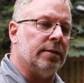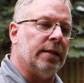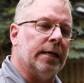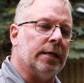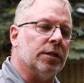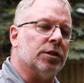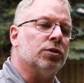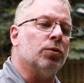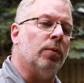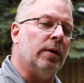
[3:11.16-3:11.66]

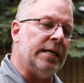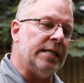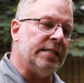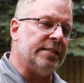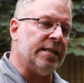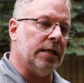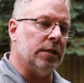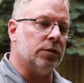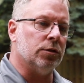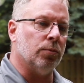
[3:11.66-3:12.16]
like a
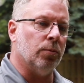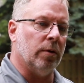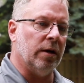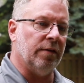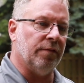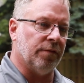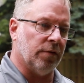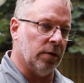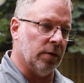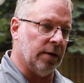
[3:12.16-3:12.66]

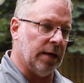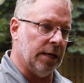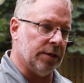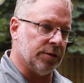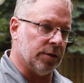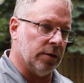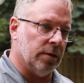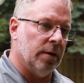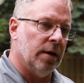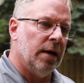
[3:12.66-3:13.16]
20-10-20
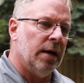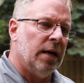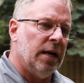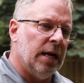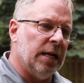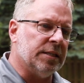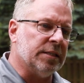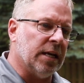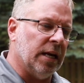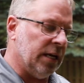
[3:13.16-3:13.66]
fertilizer.
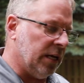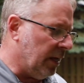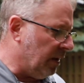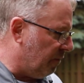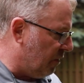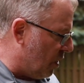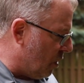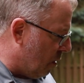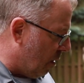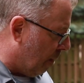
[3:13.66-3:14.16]
It's going to
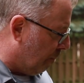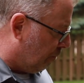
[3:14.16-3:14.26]
give you a